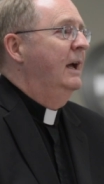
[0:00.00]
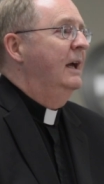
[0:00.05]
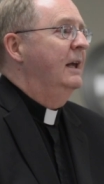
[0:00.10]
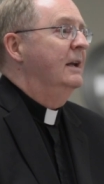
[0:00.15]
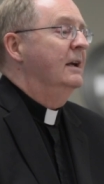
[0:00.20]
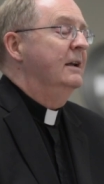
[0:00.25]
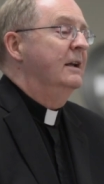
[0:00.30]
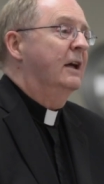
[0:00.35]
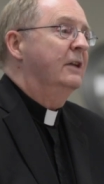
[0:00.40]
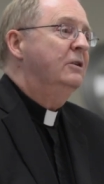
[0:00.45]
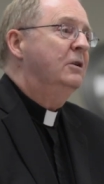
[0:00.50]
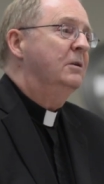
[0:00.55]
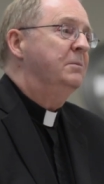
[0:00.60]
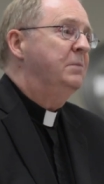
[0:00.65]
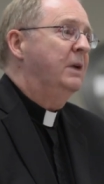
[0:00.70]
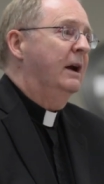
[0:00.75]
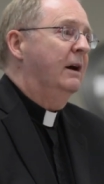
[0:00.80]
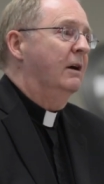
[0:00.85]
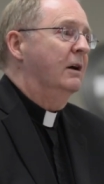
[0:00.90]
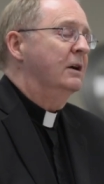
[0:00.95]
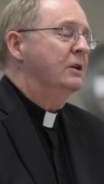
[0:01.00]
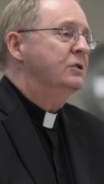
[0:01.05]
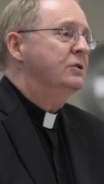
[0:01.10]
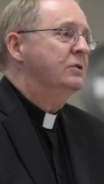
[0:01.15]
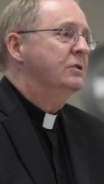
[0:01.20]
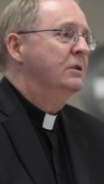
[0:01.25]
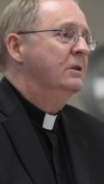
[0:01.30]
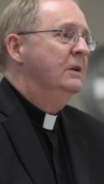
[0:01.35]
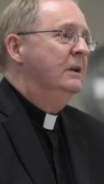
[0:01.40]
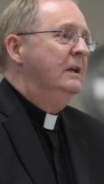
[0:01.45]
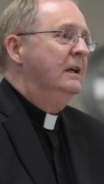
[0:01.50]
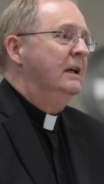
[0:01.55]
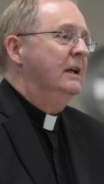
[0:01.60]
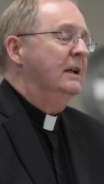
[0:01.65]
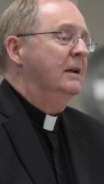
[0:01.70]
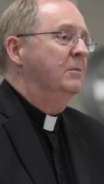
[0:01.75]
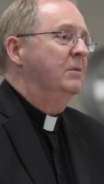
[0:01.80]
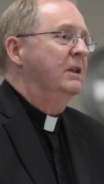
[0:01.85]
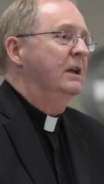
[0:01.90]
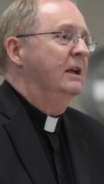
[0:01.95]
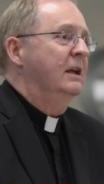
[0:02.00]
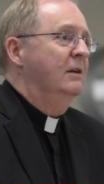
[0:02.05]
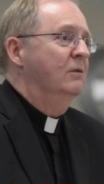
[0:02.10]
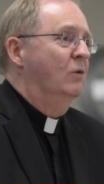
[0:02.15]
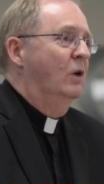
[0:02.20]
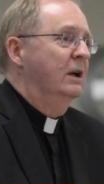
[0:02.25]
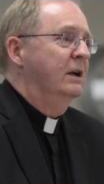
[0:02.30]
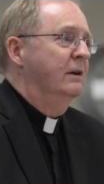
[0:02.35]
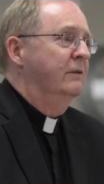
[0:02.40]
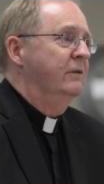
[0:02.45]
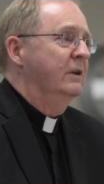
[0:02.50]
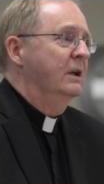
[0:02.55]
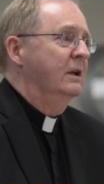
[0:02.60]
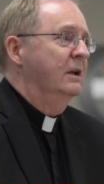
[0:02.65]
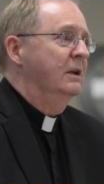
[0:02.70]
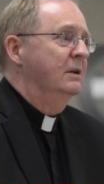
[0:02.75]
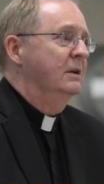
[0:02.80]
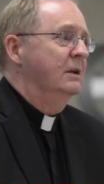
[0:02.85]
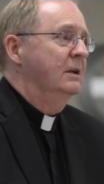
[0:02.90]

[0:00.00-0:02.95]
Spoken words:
In another parish, I'm thinking one of it